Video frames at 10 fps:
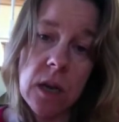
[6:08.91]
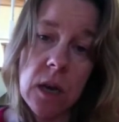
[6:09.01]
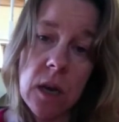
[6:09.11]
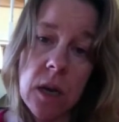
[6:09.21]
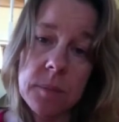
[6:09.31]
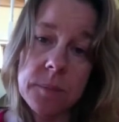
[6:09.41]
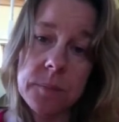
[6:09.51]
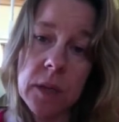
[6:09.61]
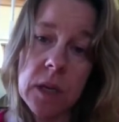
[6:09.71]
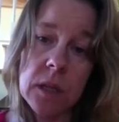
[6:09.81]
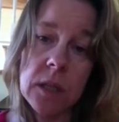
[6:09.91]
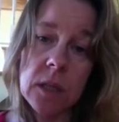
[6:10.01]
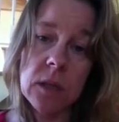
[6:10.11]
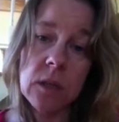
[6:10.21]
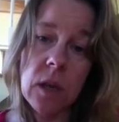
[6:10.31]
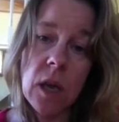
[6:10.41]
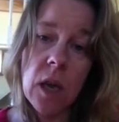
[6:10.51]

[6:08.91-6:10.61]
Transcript: until